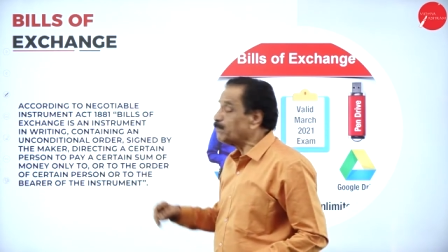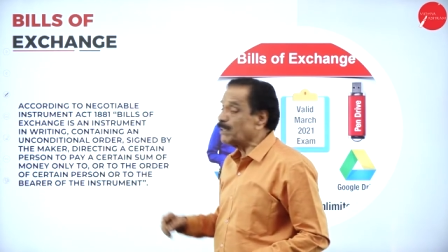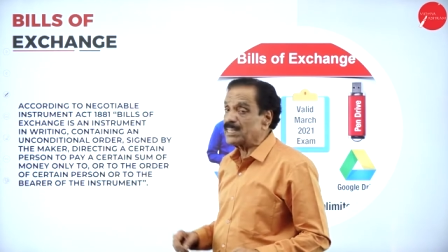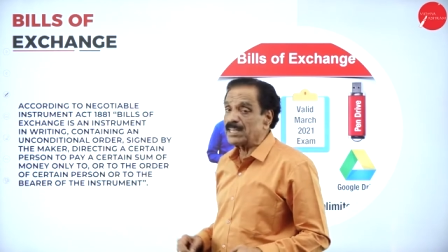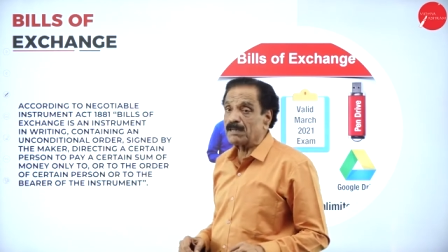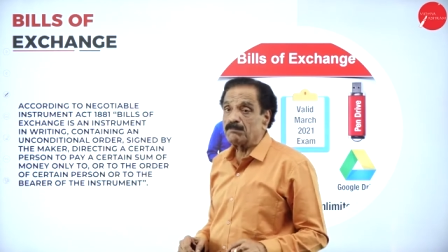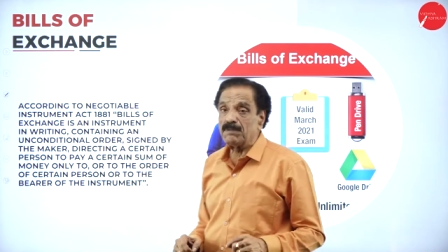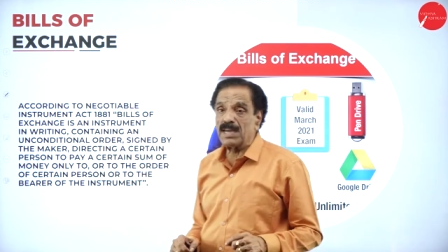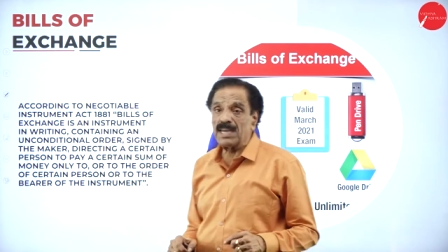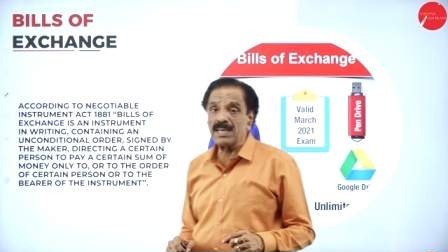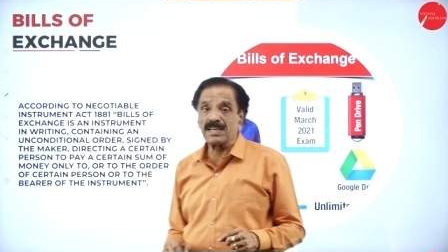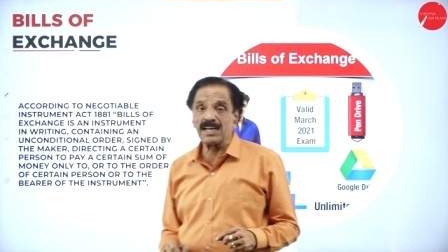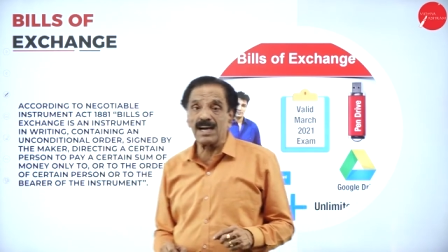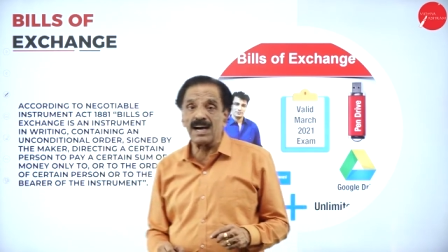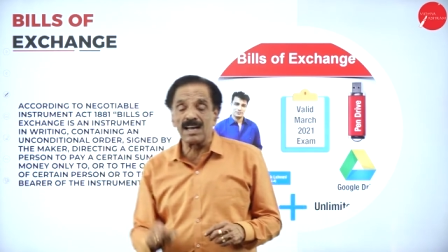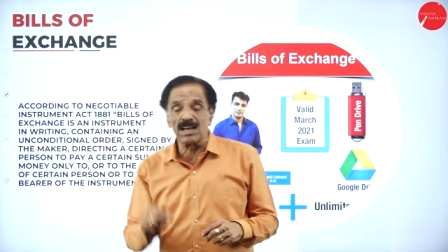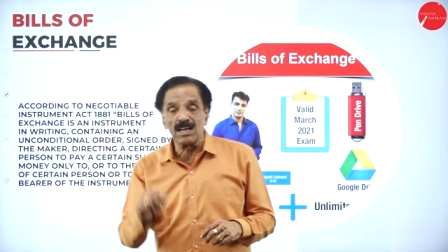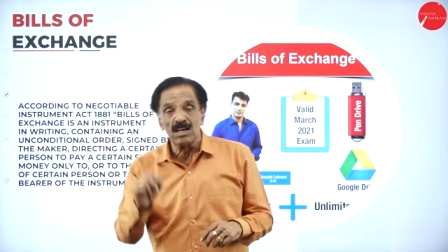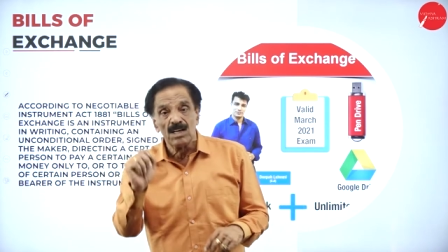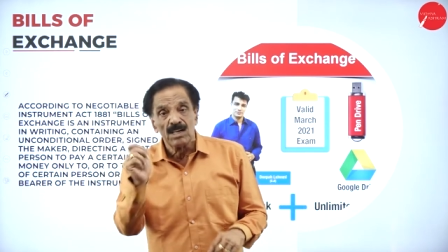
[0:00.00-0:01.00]
by the
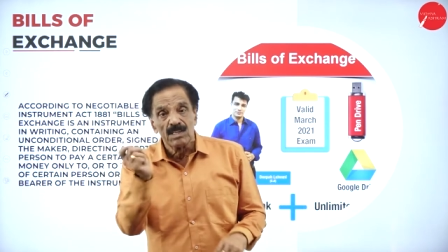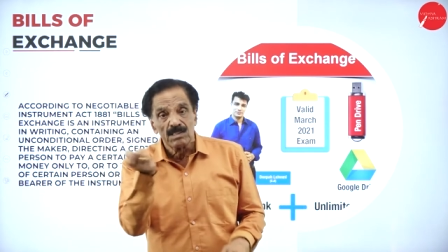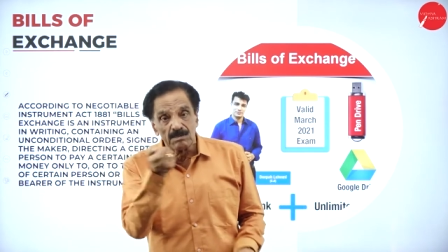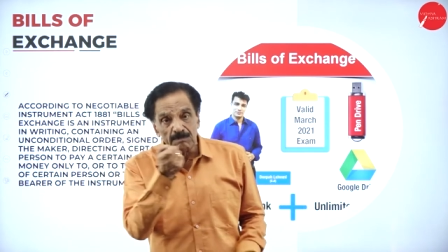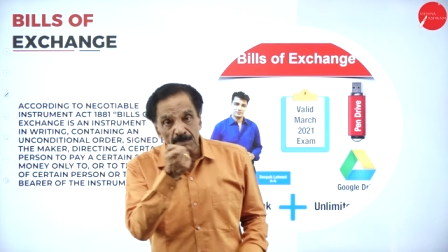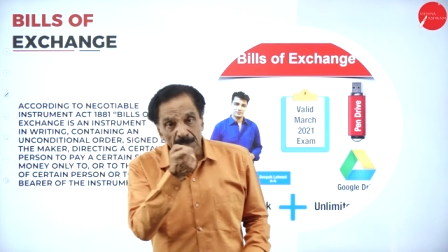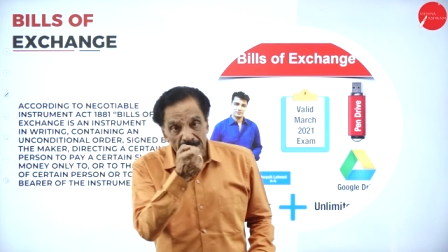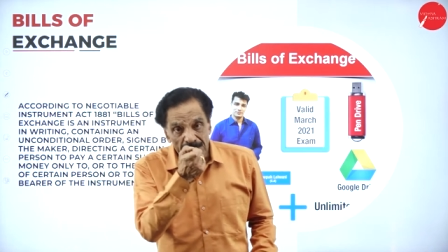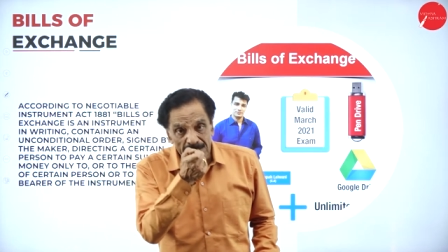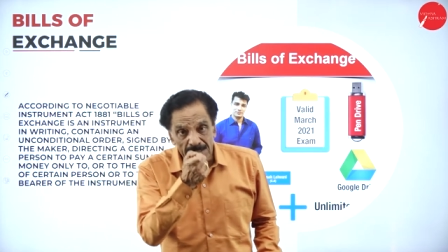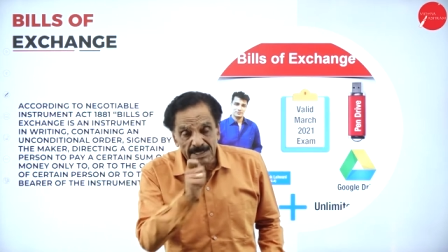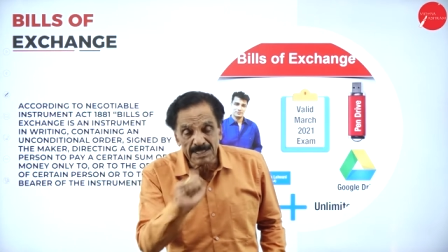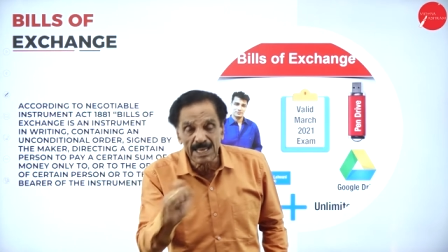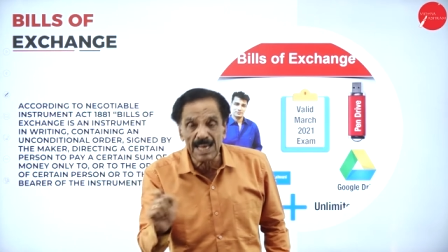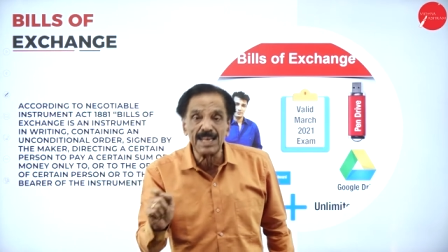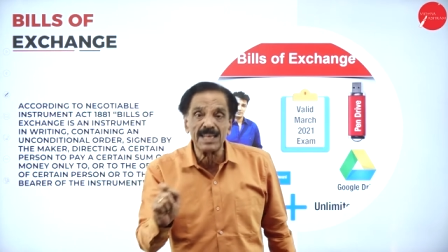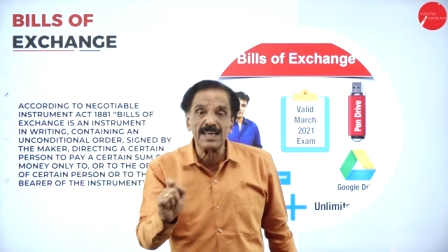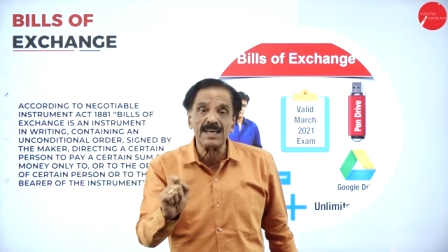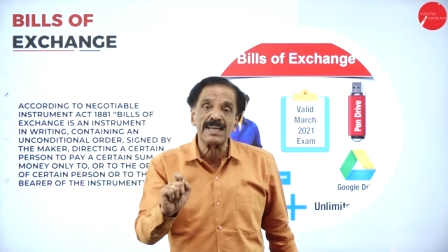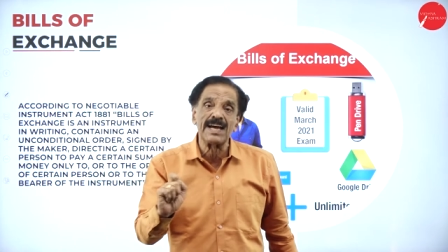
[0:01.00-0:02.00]
maker means the
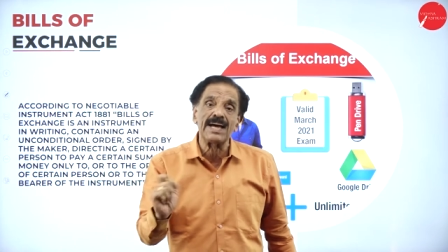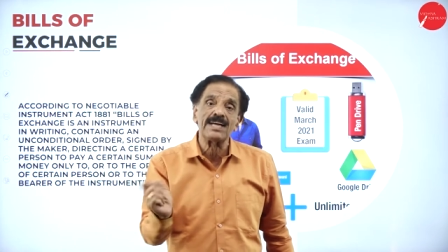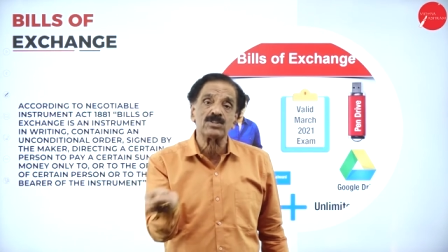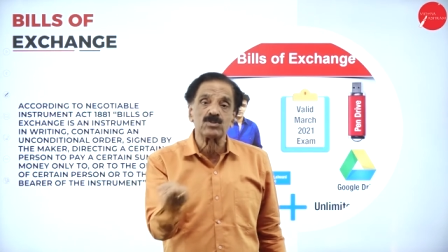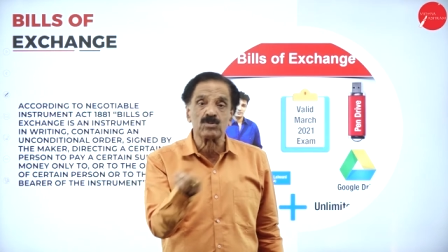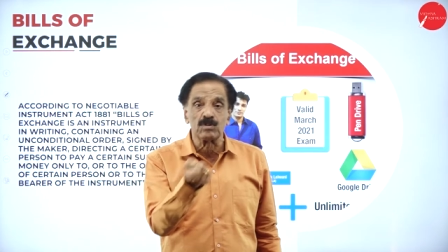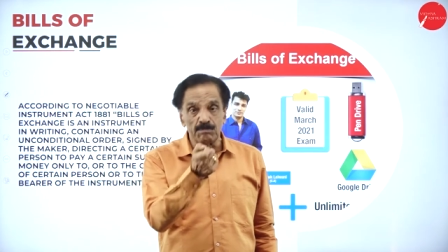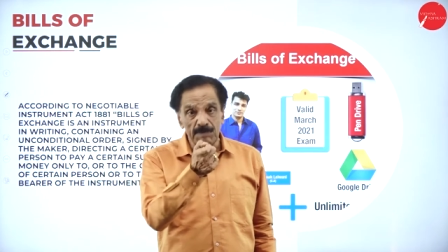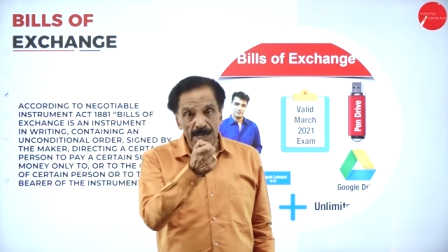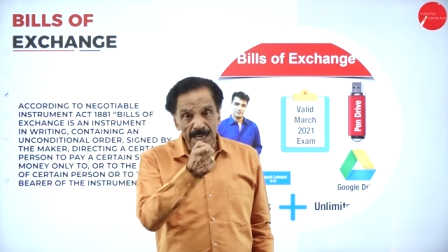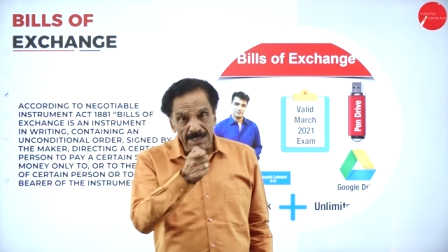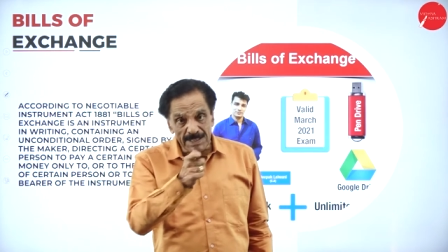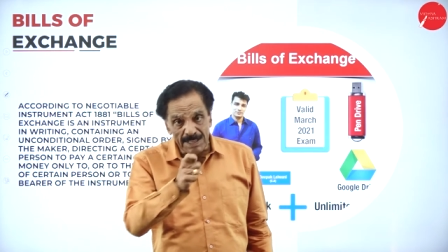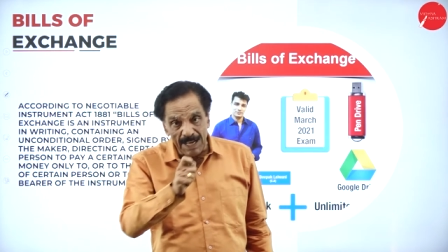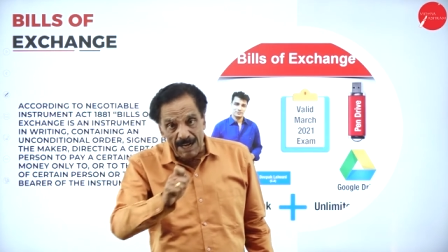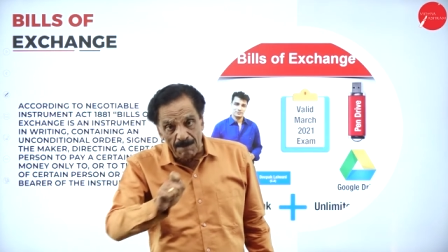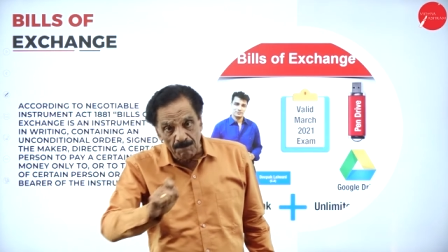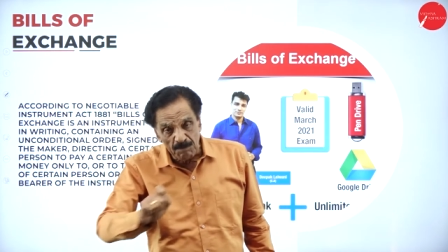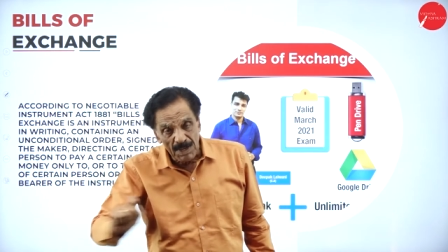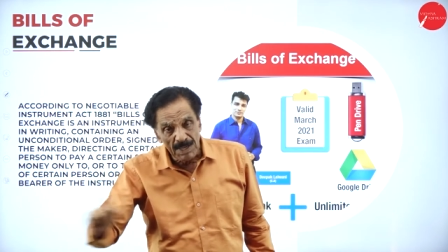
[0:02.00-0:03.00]
seller has to make
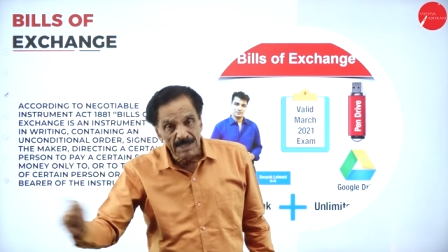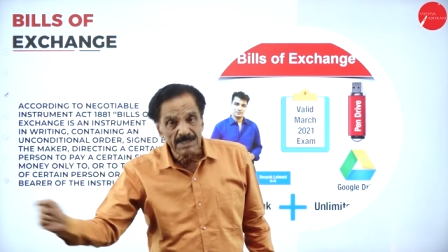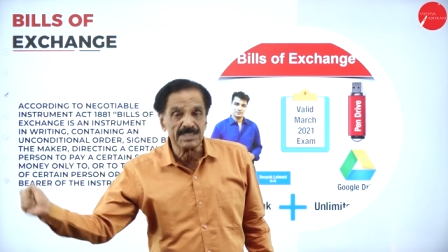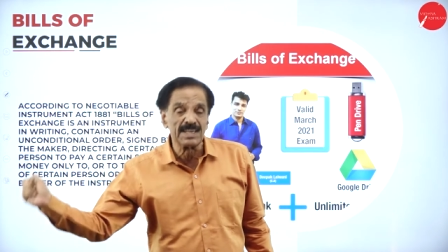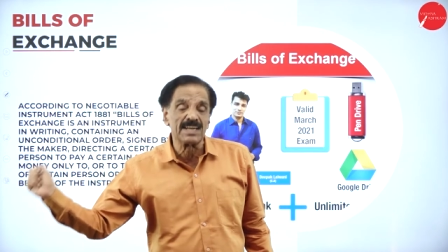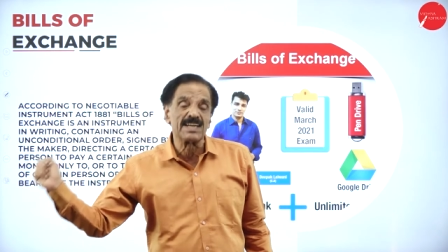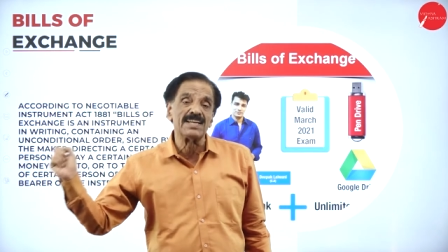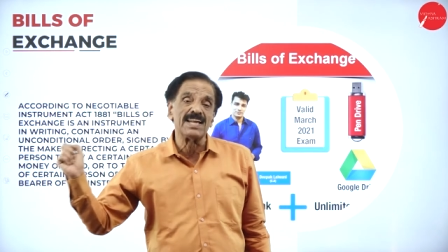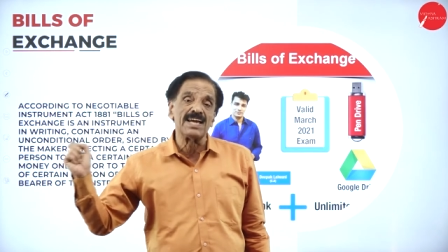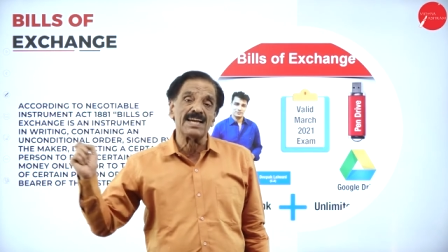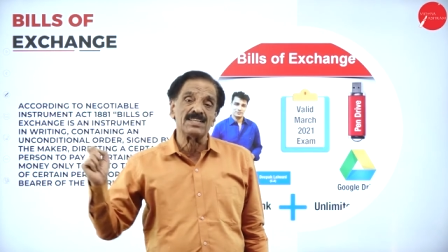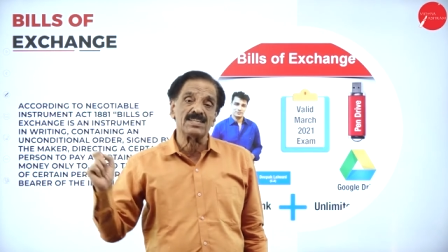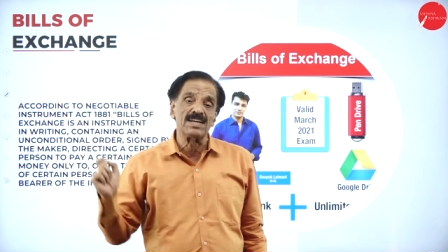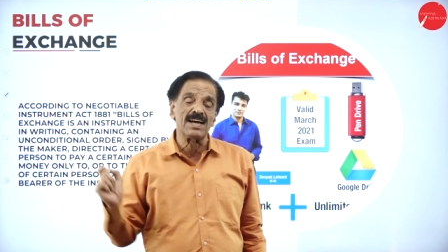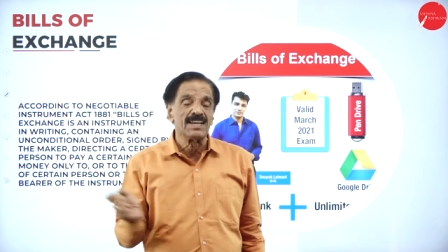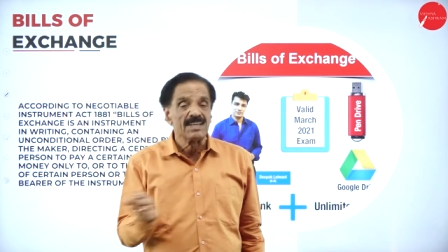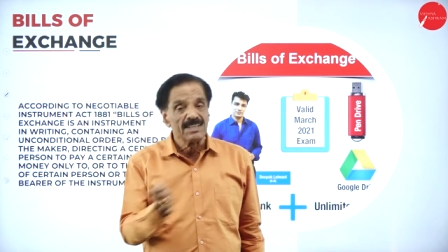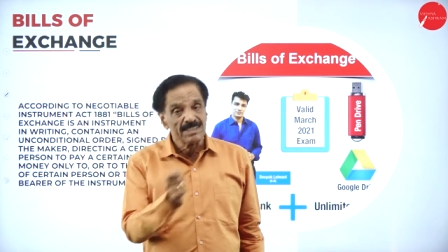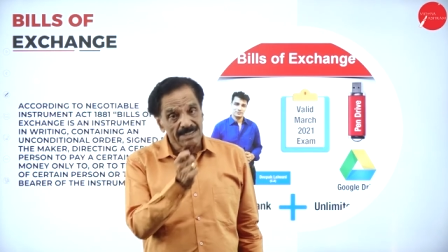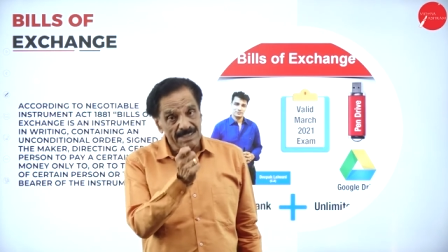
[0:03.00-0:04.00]
the
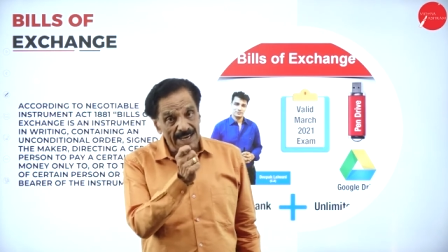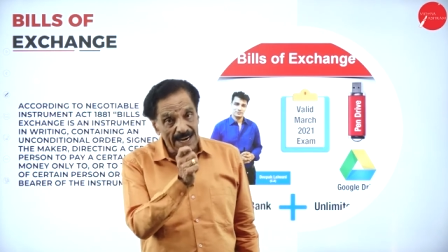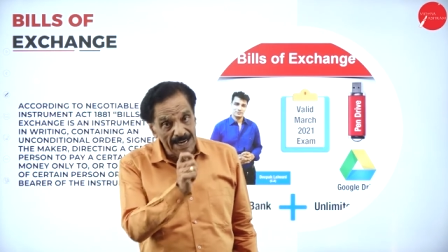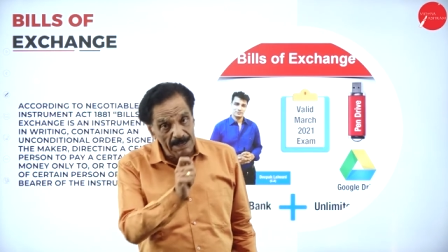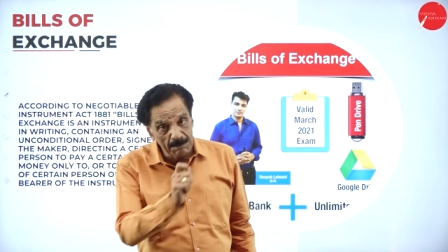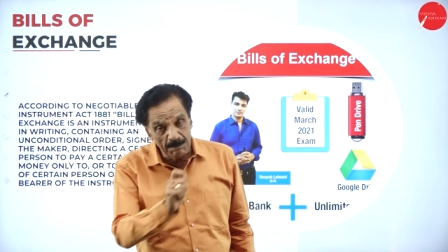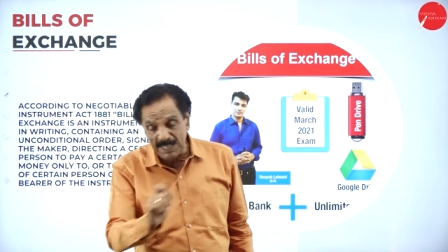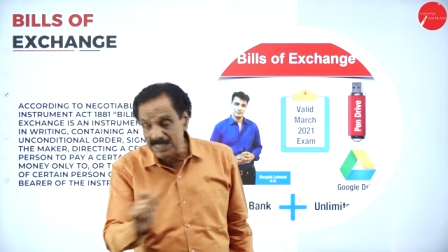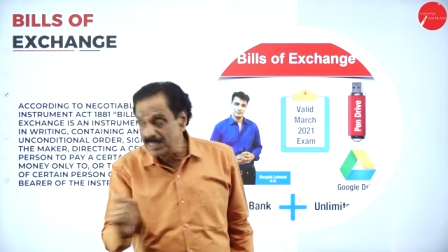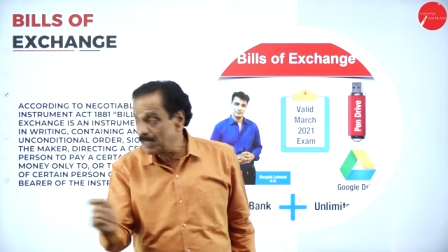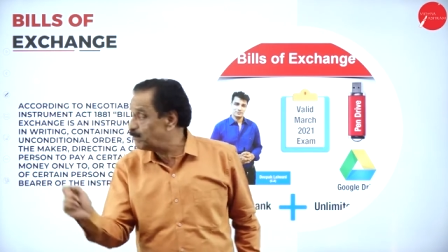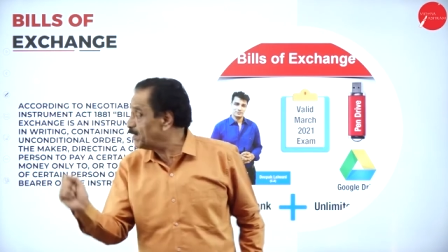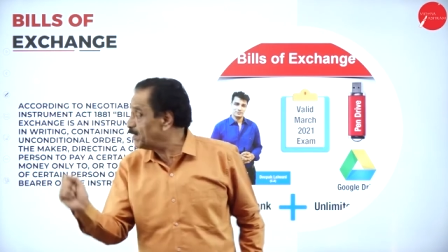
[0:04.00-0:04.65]
signature signed by the